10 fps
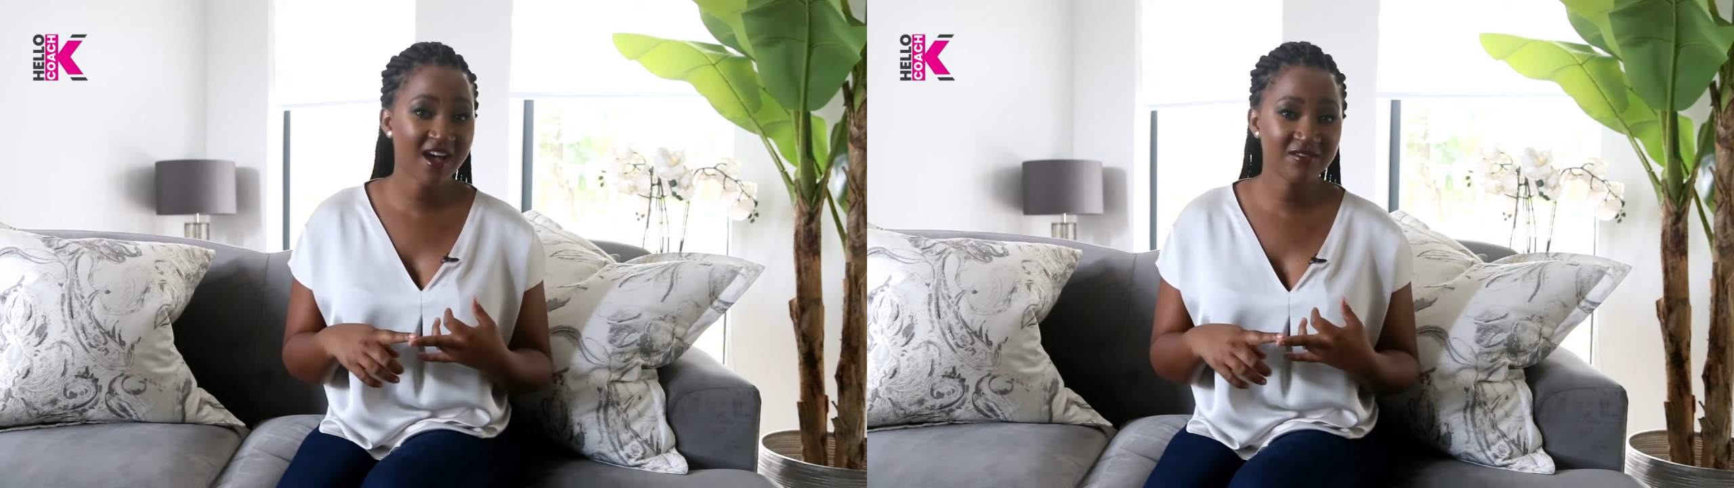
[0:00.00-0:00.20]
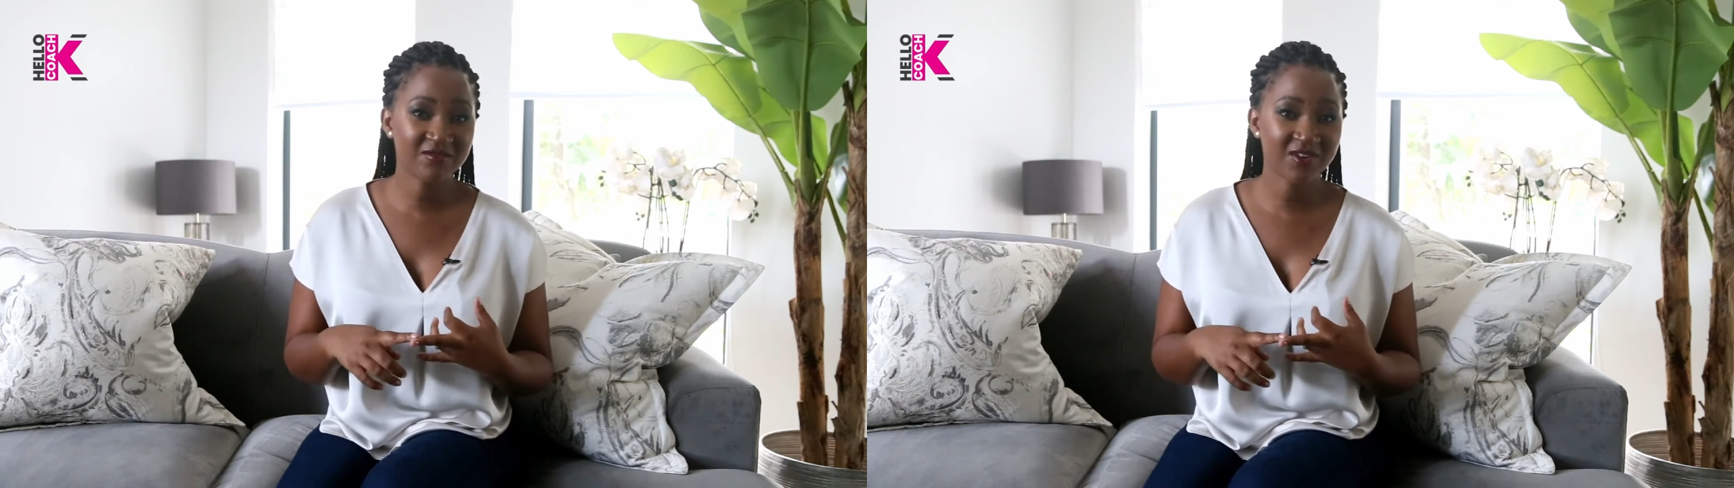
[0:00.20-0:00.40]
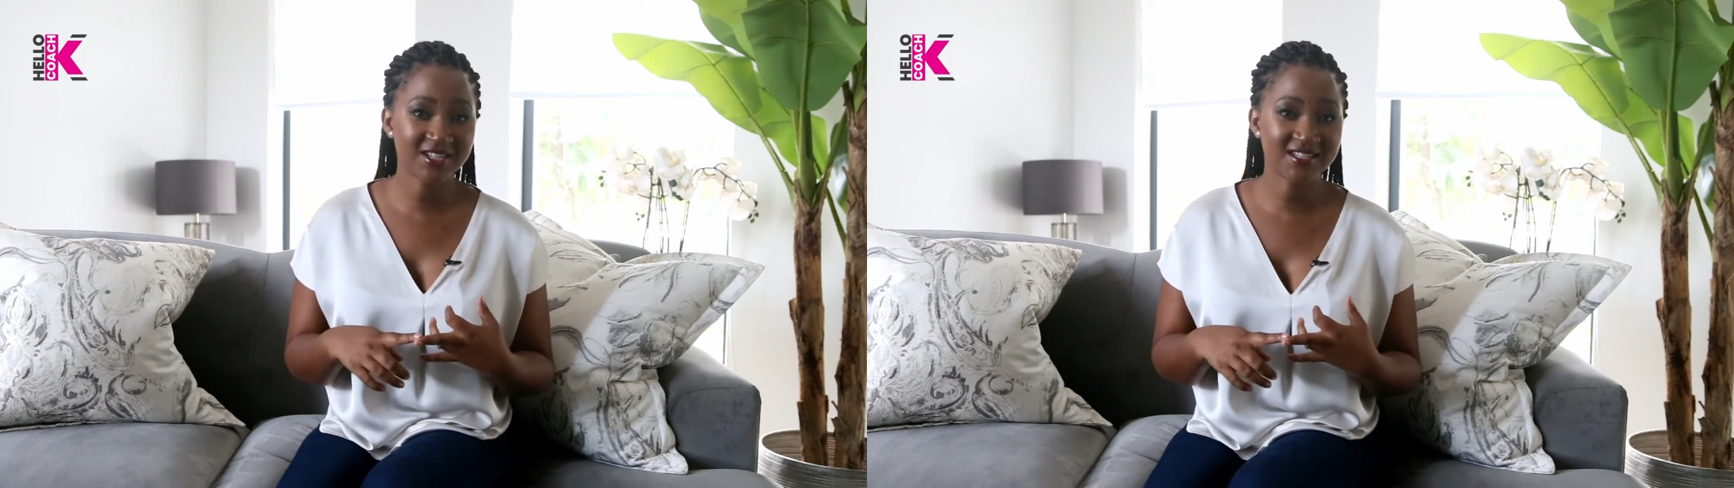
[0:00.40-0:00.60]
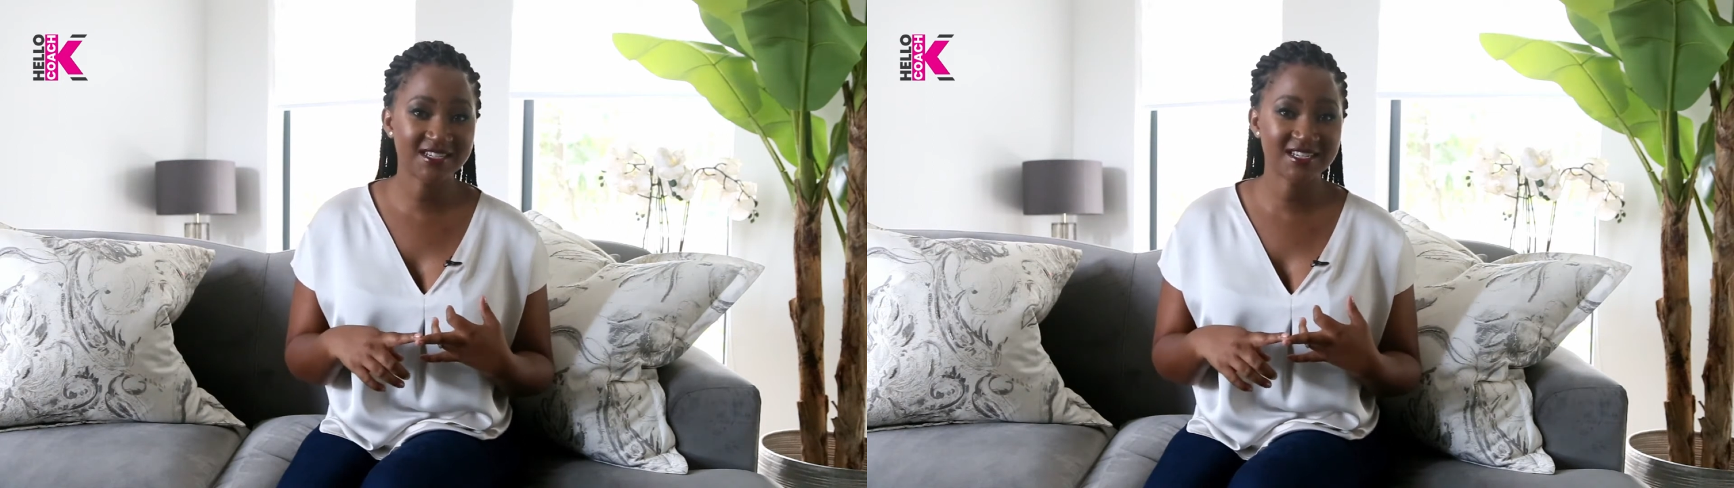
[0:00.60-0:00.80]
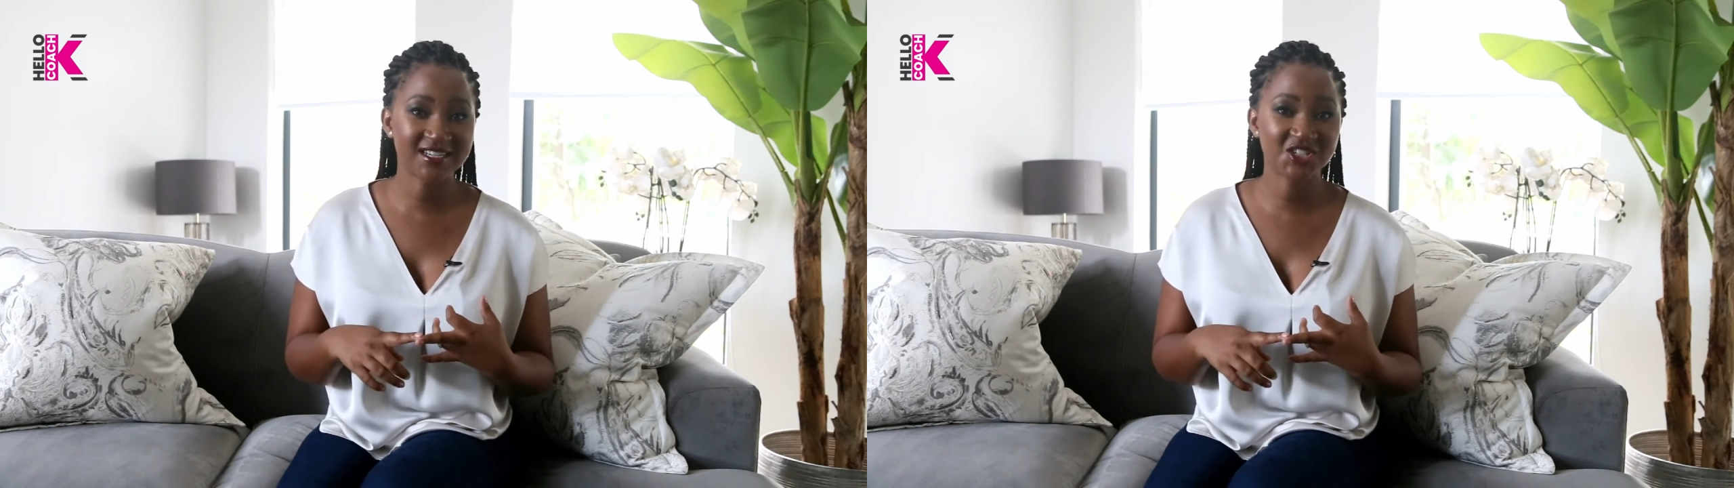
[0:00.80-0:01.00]
out of
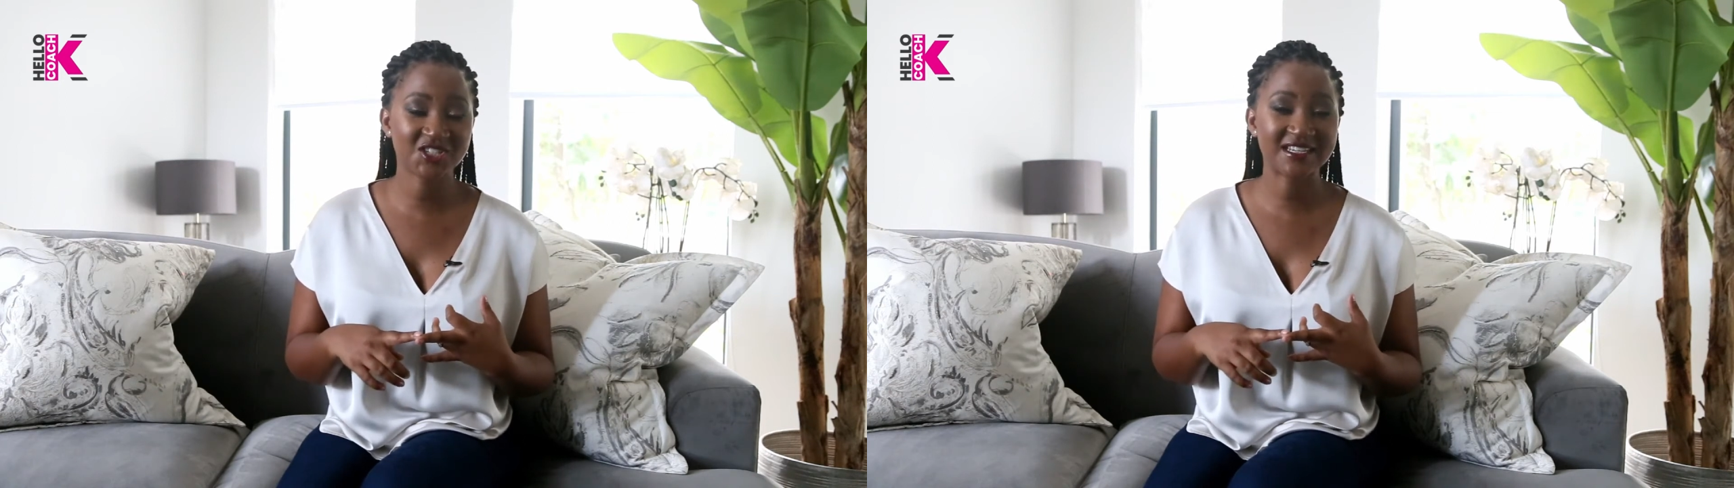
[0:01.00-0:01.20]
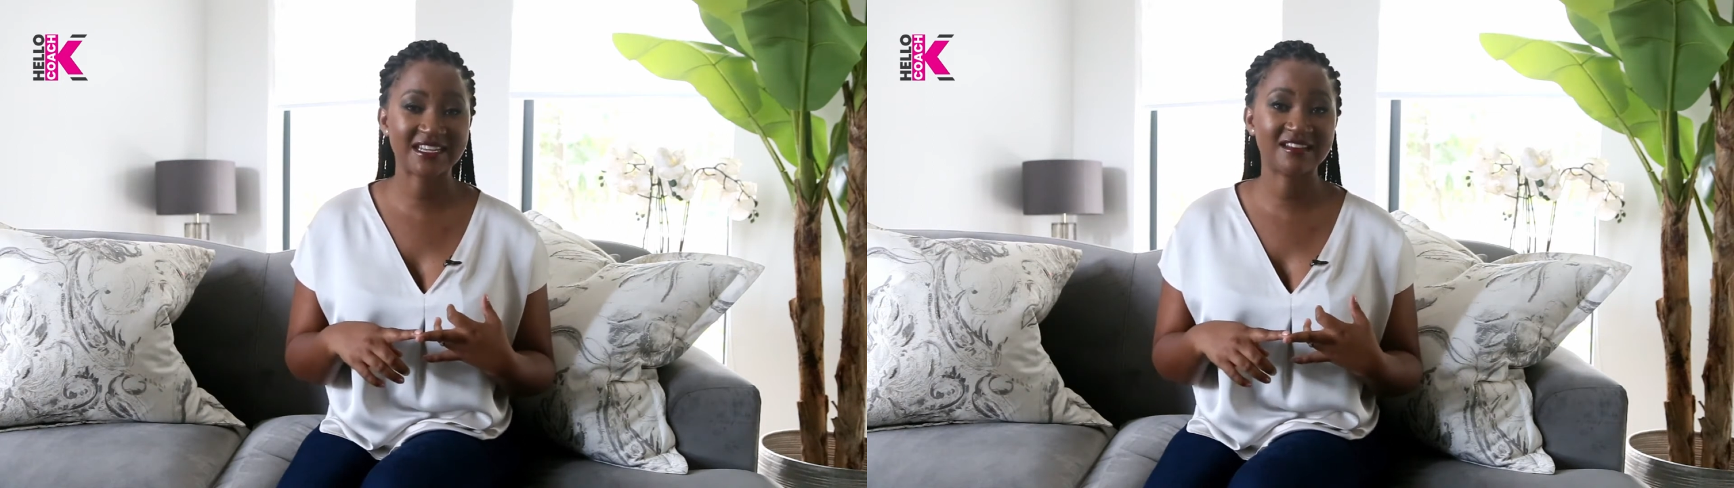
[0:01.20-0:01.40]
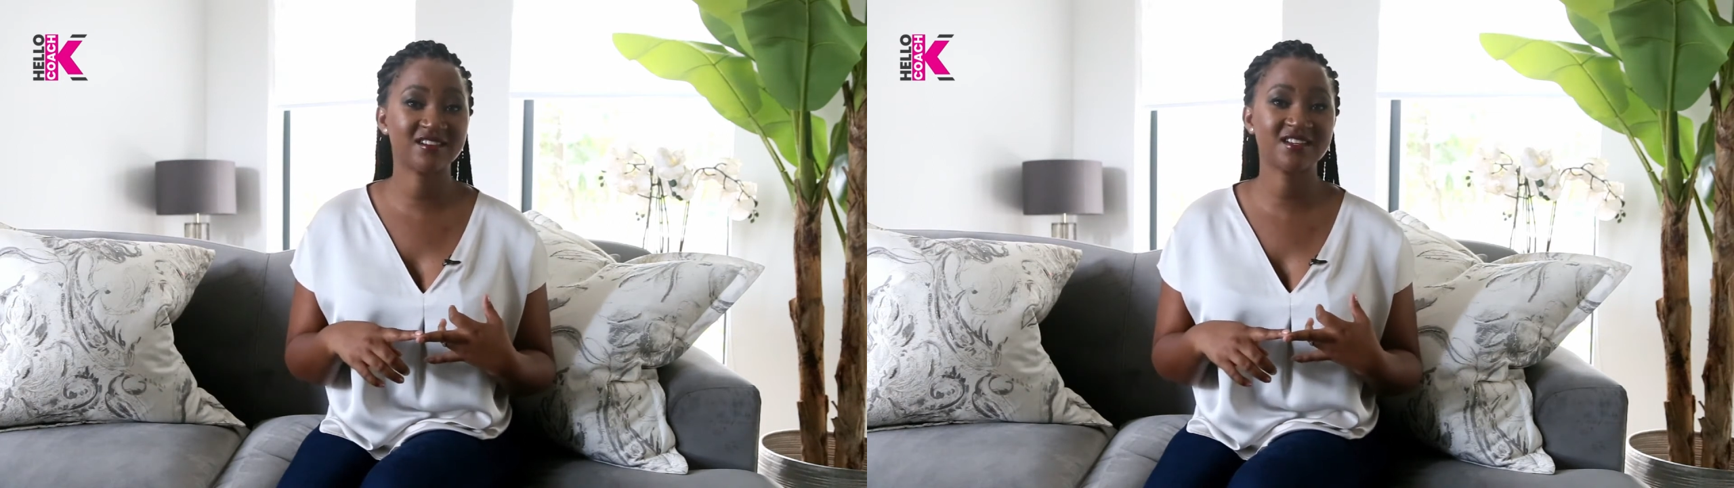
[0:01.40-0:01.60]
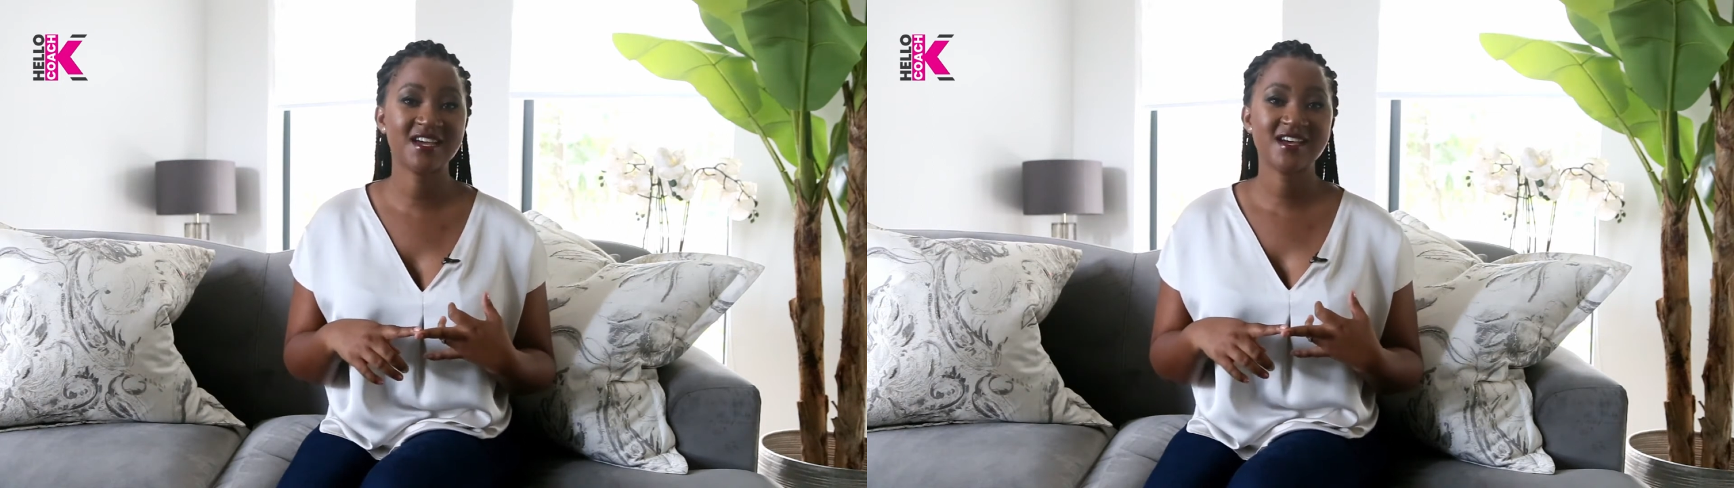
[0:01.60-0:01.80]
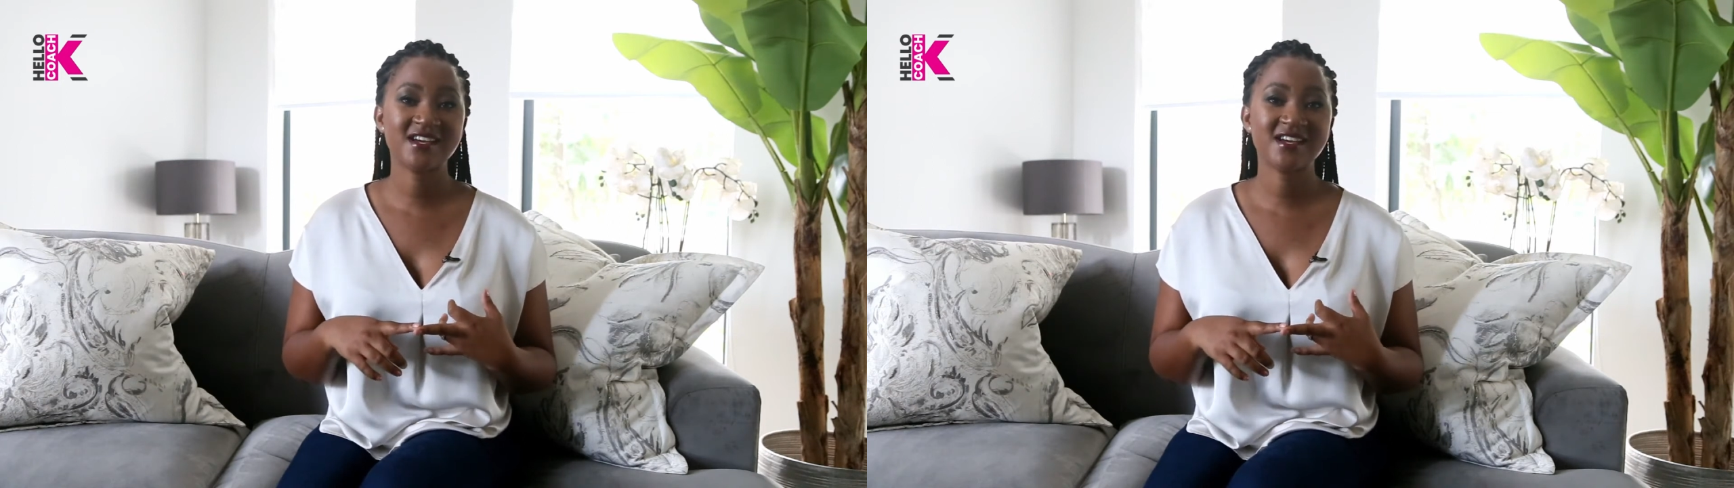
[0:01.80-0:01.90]
varsity and just needed